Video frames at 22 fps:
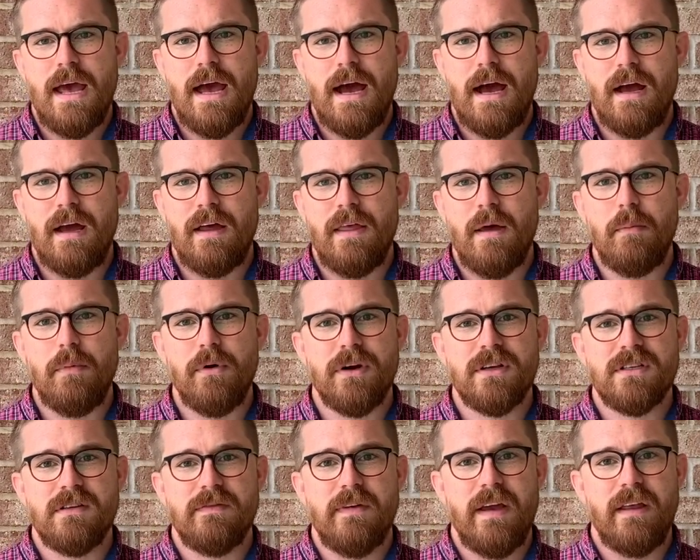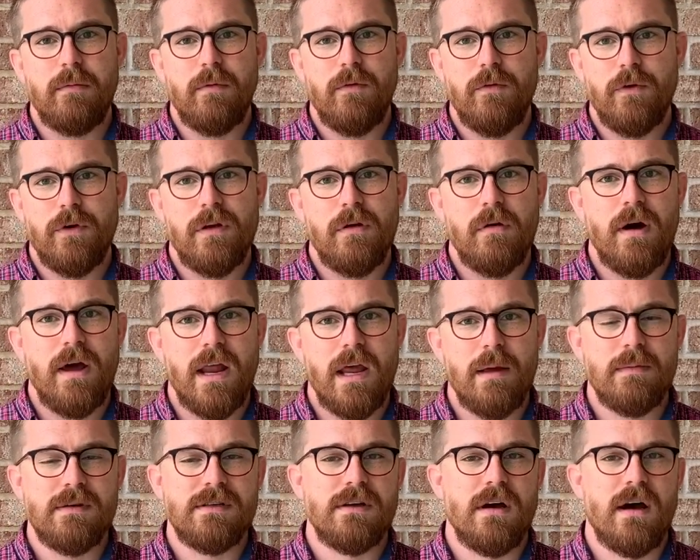That book is available for you on
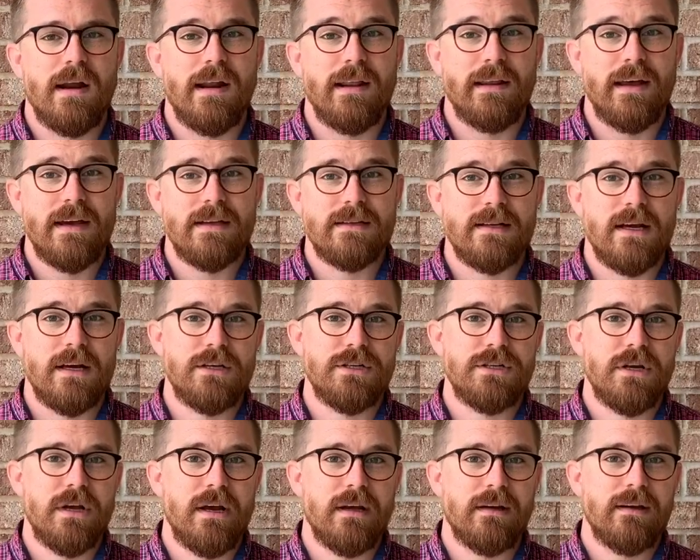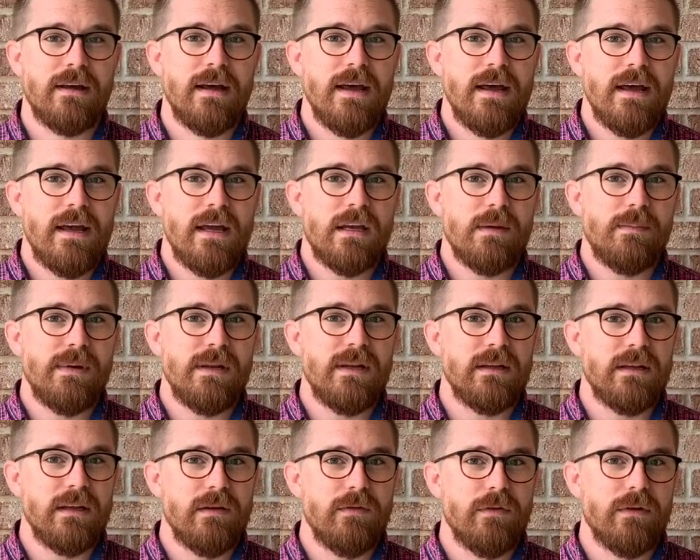Amazon, and last I checked, it could be
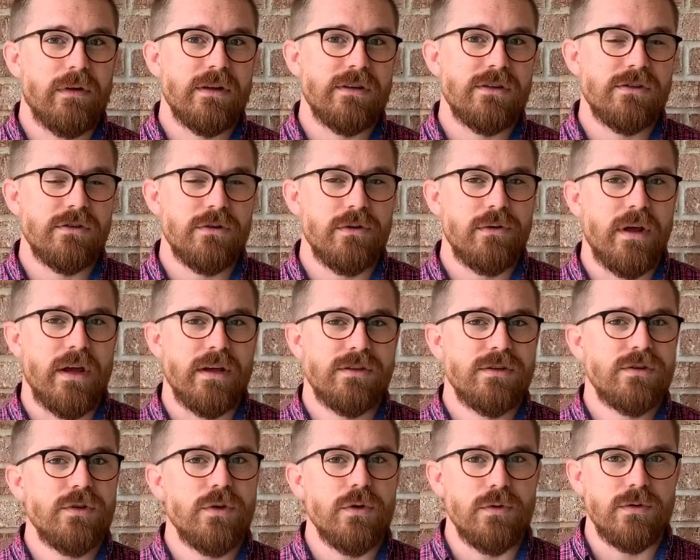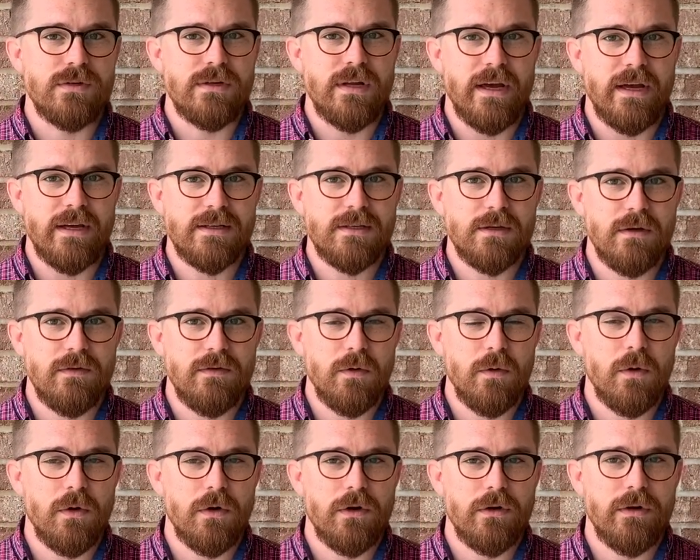delivered as soon as Tuesday. So if you
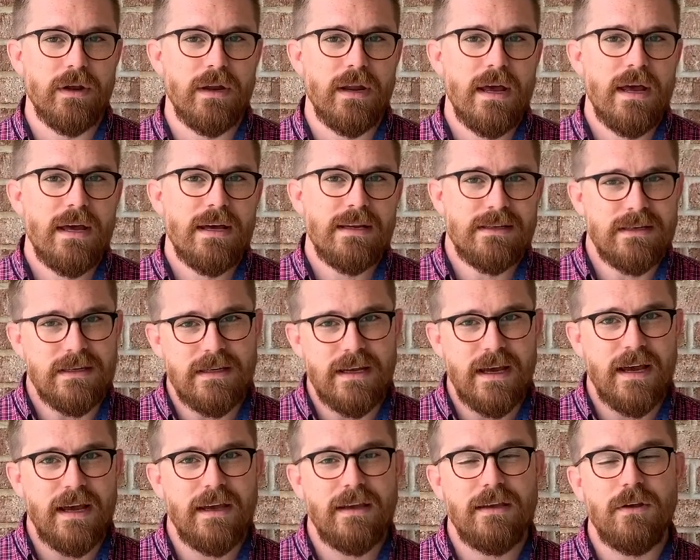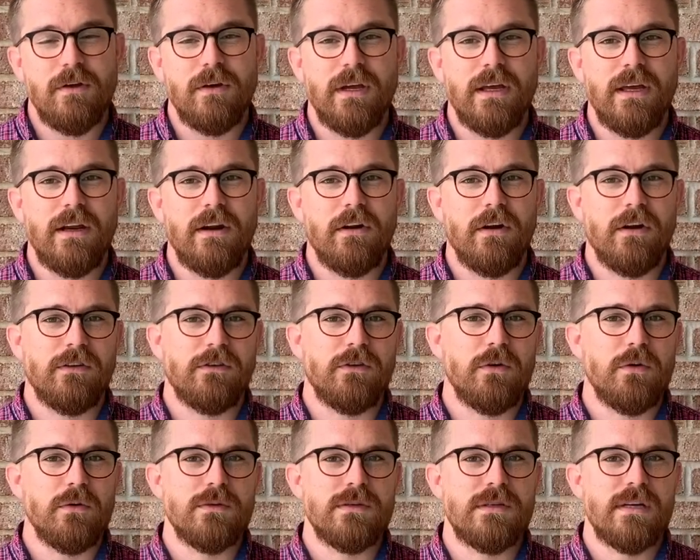order it today, you can get it on
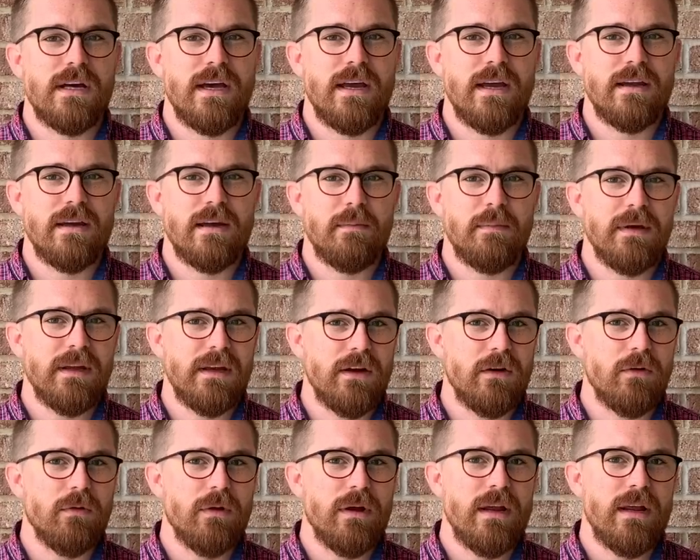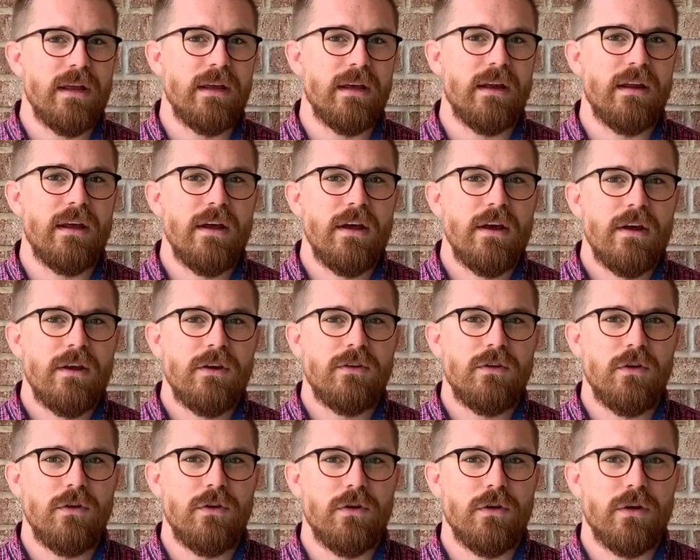Tuesday and begin reading it
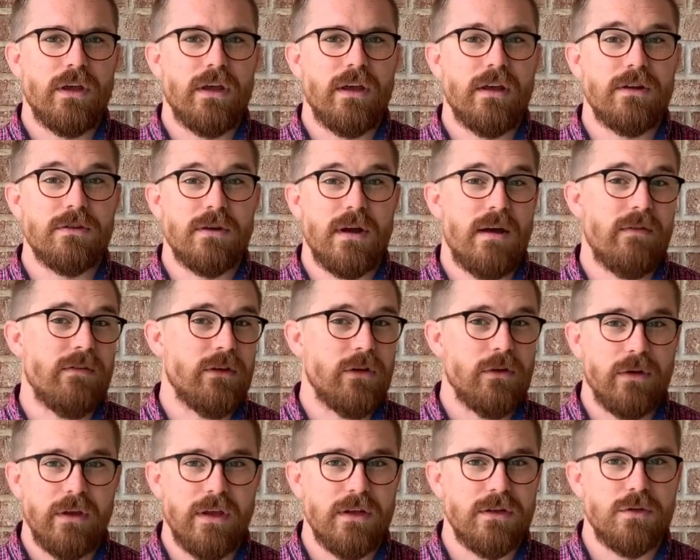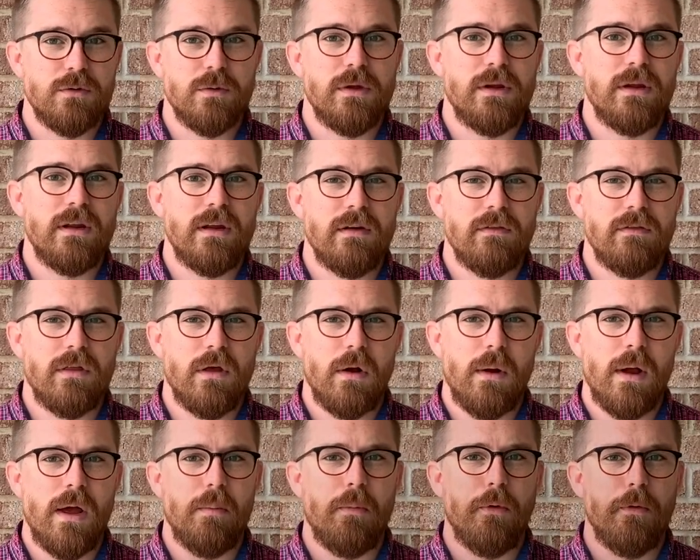to your kids, or having your kids read it if they're
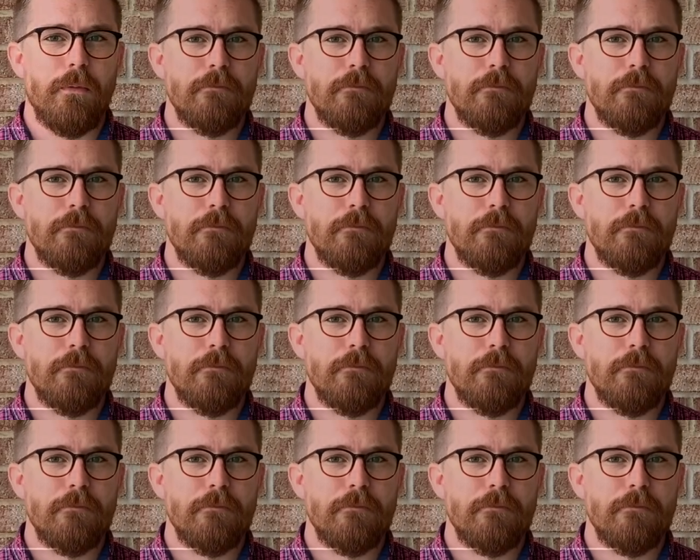able.